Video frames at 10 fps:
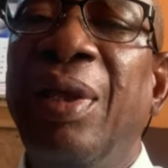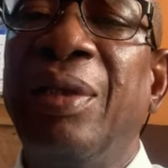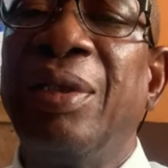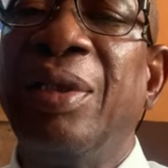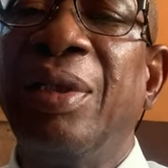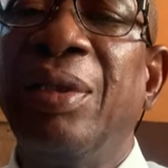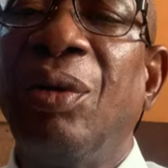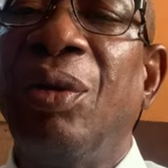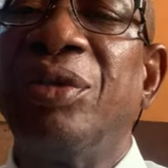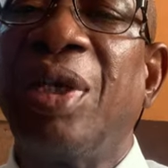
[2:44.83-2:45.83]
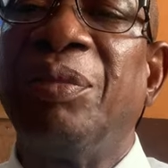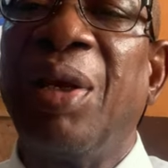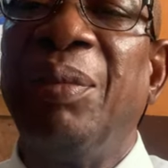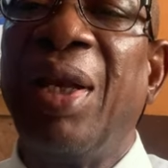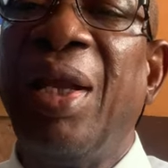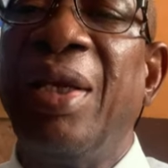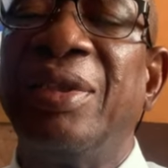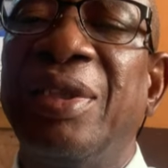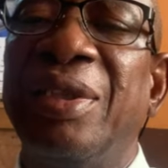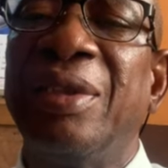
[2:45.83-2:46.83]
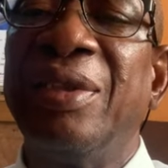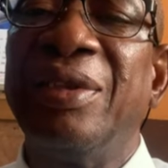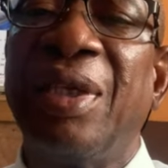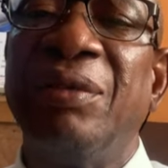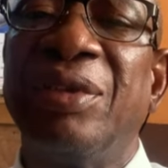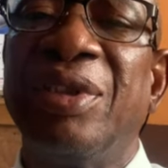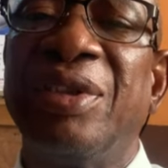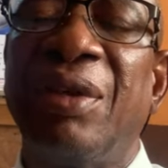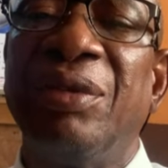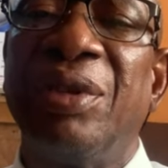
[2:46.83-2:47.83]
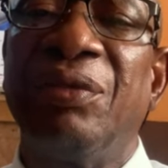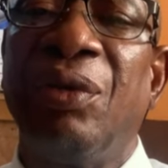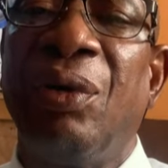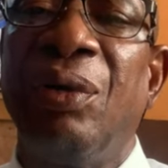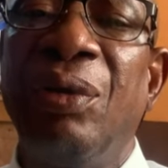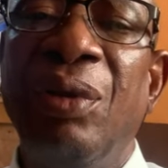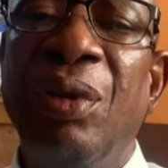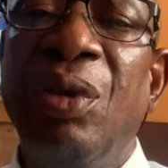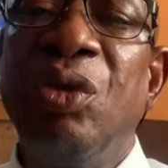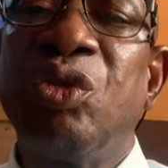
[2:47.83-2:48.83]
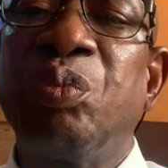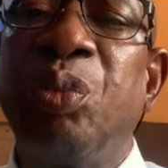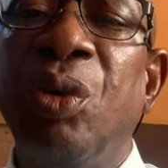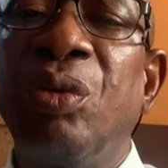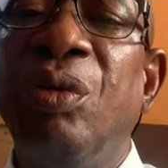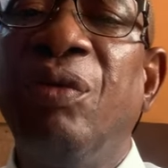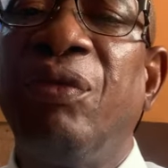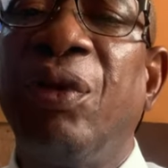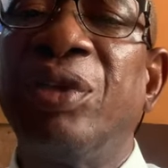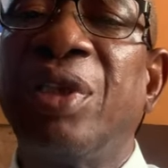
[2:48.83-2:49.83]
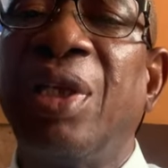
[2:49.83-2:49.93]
Italy on September nineteenth, seventeen seventy-four, spoke forty